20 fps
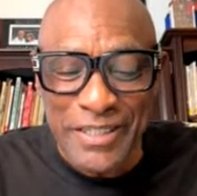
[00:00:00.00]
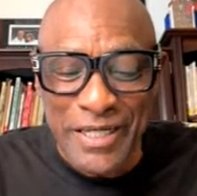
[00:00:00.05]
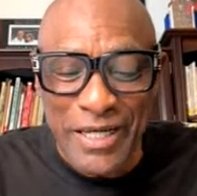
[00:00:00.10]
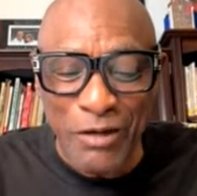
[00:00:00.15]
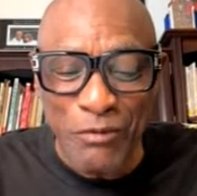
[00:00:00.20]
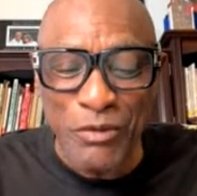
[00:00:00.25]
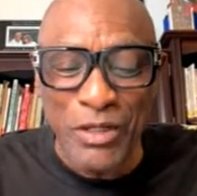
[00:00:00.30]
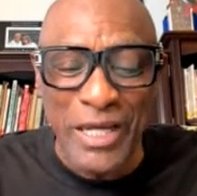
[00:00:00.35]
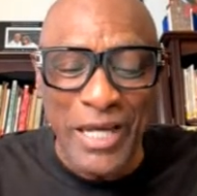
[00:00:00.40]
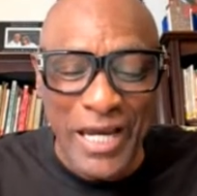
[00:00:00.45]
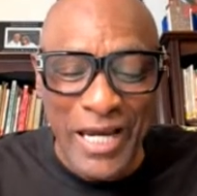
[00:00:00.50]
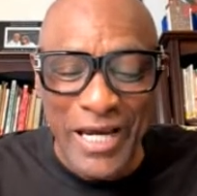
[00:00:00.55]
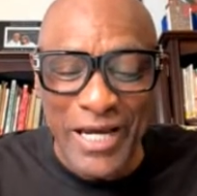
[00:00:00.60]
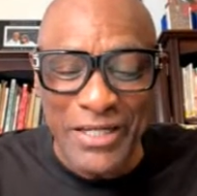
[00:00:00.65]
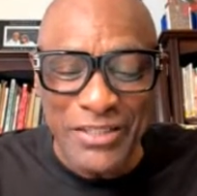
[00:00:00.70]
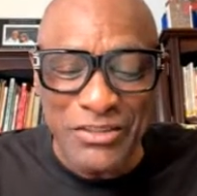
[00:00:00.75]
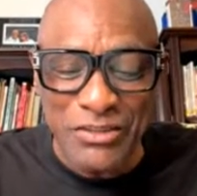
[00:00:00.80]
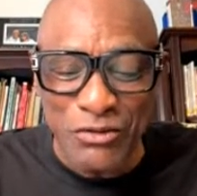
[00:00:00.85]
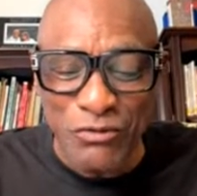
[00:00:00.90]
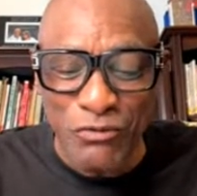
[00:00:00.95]
And we
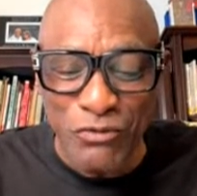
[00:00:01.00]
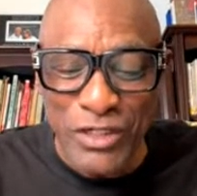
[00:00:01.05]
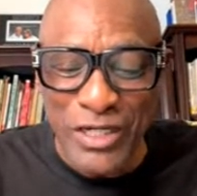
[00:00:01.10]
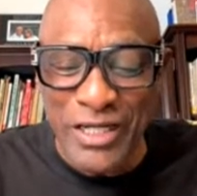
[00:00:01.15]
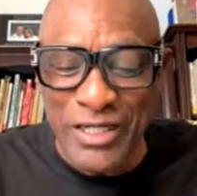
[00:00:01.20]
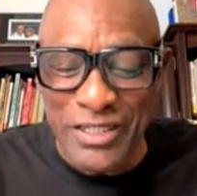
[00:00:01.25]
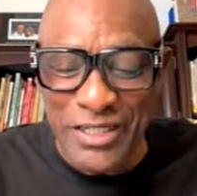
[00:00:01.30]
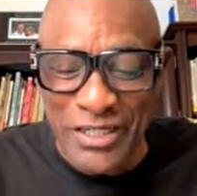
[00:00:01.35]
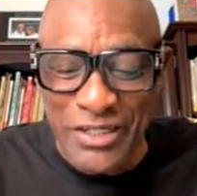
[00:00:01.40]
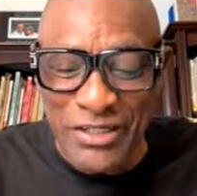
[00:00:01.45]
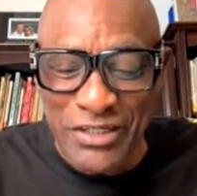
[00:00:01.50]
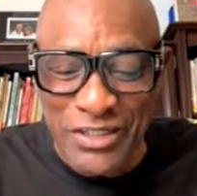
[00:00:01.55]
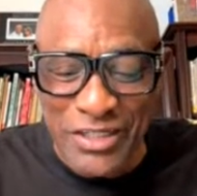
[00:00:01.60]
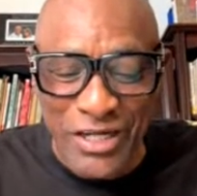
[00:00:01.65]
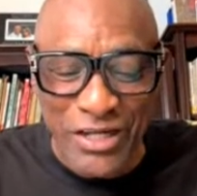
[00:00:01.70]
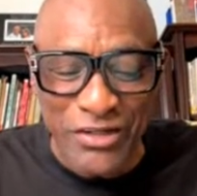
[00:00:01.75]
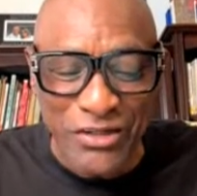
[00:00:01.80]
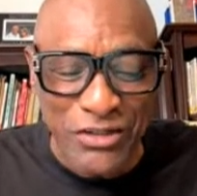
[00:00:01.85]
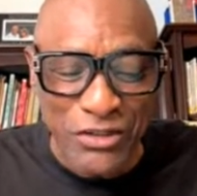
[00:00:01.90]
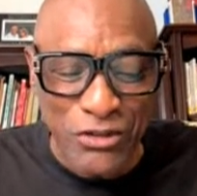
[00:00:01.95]
had to rent
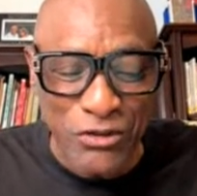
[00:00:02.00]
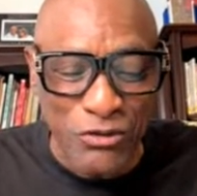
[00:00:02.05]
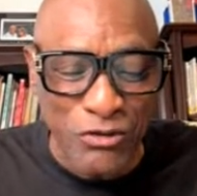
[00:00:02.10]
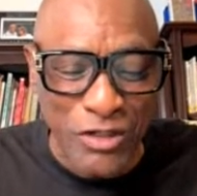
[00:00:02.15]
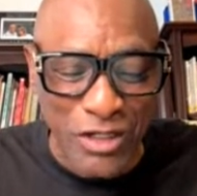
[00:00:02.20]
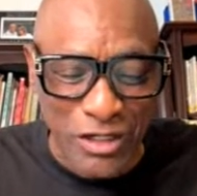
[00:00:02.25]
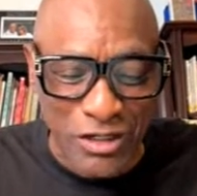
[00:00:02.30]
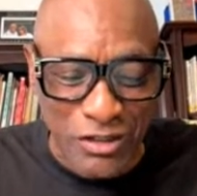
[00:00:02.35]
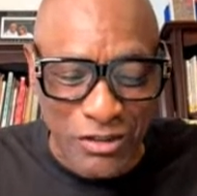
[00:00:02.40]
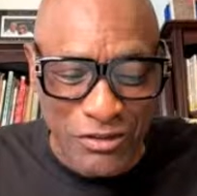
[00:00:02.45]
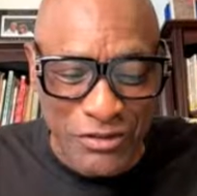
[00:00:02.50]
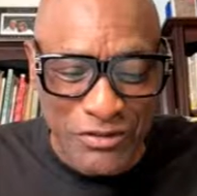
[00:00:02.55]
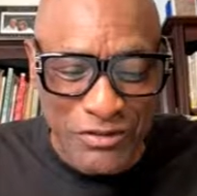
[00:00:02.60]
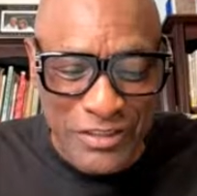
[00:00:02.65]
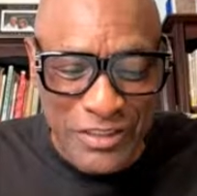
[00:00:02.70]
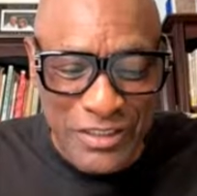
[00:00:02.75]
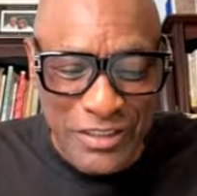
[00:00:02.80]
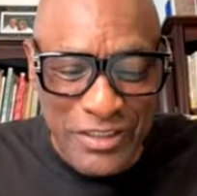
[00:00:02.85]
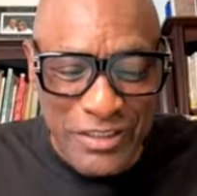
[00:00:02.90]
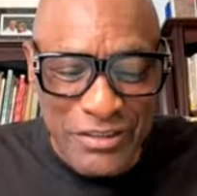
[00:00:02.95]
another U Haul
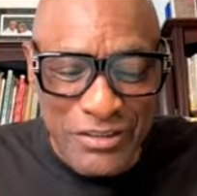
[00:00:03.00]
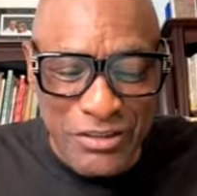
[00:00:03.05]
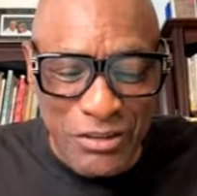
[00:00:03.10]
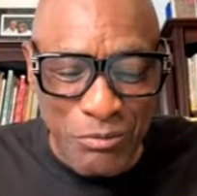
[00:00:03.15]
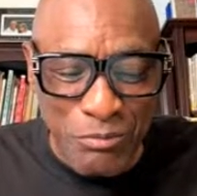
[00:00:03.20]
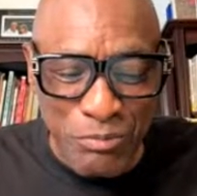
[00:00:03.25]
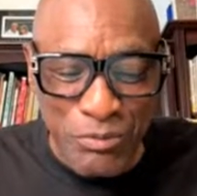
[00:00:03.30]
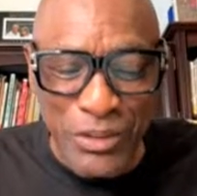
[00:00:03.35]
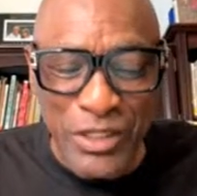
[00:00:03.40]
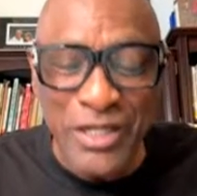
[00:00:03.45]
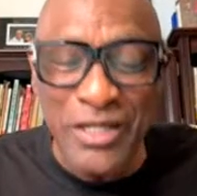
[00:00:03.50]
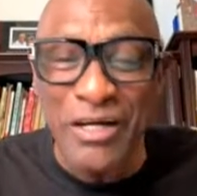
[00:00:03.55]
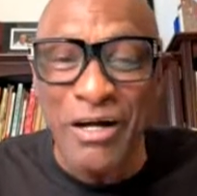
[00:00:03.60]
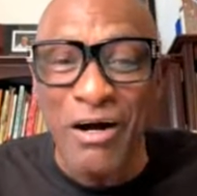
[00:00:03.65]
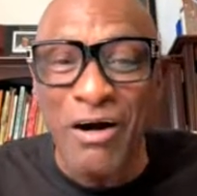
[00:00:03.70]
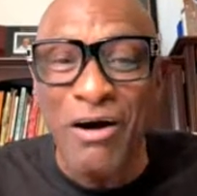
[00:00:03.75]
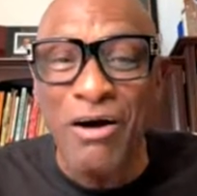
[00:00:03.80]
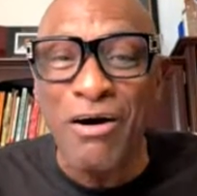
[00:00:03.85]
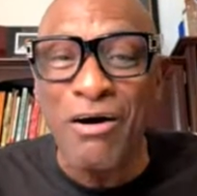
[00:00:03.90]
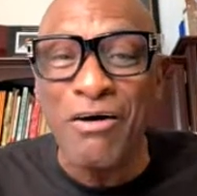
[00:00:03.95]
to bring
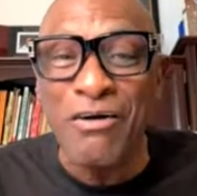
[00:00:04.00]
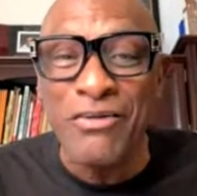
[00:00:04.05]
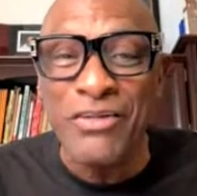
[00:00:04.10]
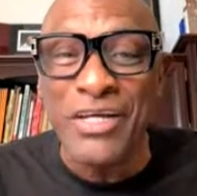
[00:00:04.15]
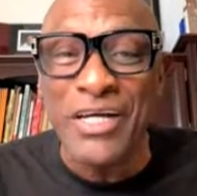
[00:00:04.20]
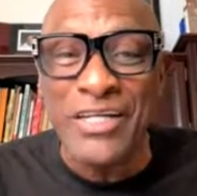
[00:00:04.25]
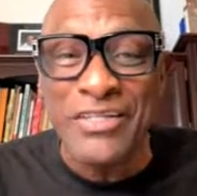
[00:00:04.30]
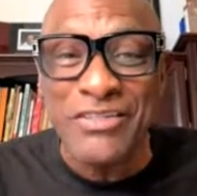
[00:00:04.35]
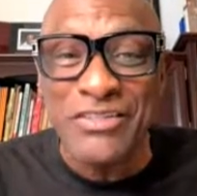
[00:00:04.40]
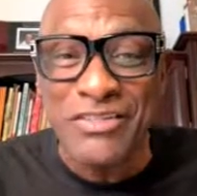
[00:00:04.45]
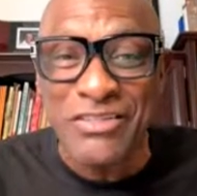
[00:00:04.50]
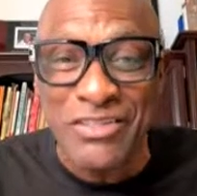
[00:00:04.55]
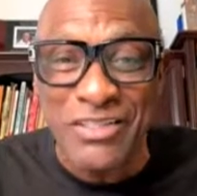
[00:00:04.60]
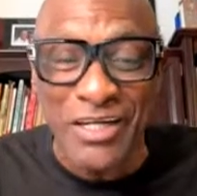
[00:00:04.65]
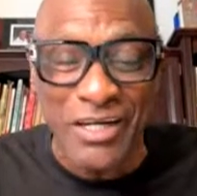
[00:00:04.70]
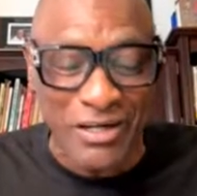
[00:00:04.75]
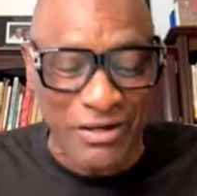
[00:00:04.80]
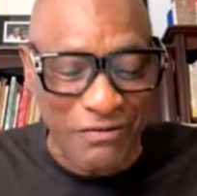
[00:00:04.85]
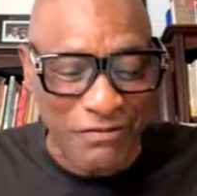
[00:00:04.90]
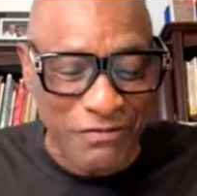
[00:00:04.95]
all that
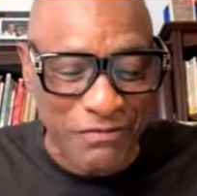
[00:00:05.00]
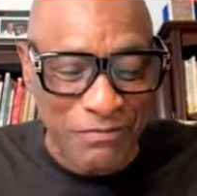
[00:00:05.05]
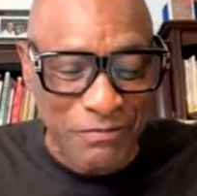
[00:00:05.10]
stuff.